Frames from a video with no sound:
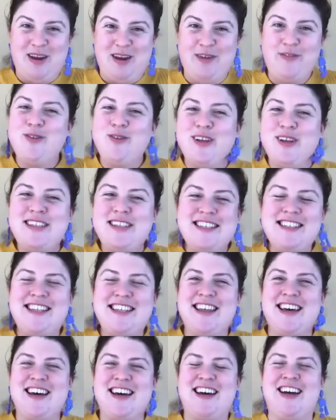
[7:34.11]
If you listen to
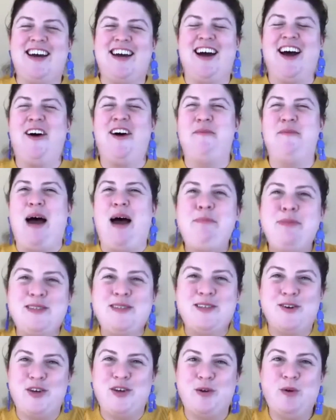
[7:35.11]
the
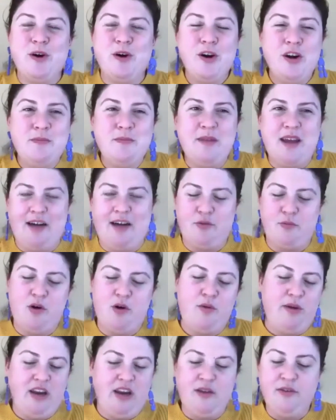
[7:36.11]
episode, you heard me have a
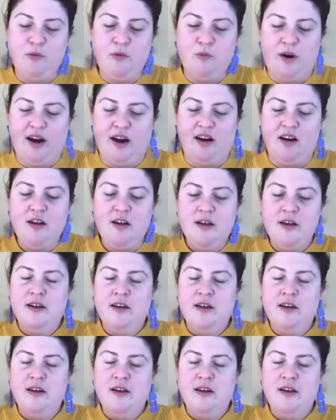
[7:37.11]
moment even where